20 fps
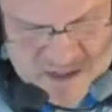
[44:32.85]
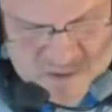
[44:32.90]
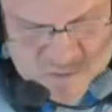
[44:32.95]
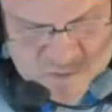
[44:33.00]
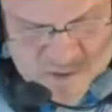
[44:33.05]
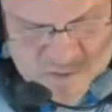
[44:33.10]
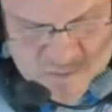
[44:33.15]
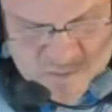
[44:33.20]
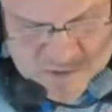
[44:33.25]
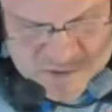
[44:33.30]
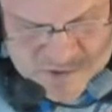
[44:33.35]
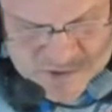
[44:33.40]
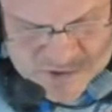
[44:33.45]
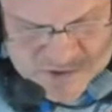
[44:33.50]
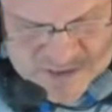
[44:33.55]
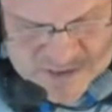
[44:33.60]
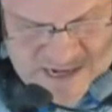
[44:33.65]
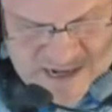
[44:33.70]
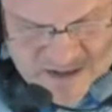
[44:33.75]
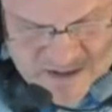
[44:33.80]
What was your
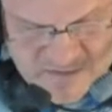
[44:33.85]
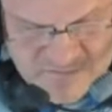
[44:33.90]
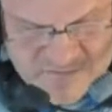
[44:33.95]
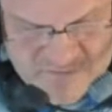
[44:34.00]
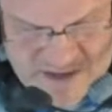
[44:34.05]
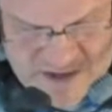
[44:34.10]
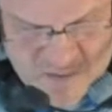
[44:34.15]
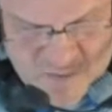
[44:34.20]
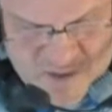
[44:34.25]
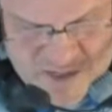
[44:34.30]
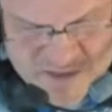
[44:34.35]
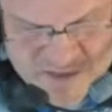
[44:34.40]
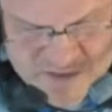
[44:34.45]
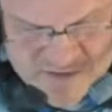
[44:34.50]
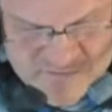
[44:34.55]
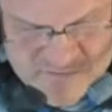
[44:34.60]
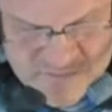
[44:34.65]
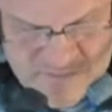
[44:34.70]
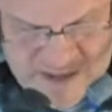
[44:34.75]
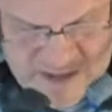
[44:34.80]
scouting
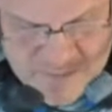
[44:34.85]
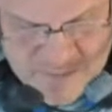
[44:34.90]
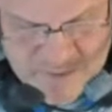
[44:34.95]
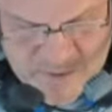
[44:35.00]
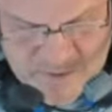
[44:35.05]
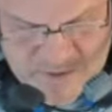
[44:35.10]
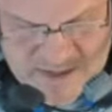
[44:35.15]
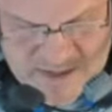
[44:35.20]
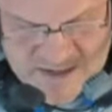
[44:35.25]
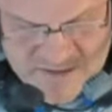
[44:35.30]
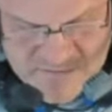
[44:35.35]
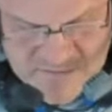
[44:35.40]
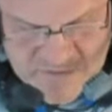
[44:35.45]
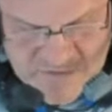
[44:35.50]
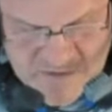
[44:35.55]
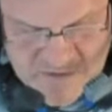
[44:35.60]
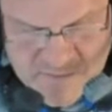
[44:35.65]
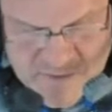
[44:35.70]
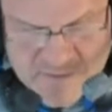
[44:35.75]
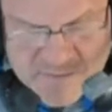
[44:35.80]
evaluation of Matt Burke out of
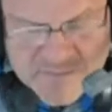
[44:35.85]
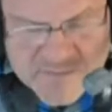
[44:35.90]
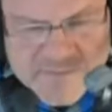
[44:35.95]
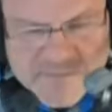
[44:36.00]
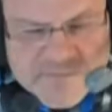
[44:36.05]
Harvard?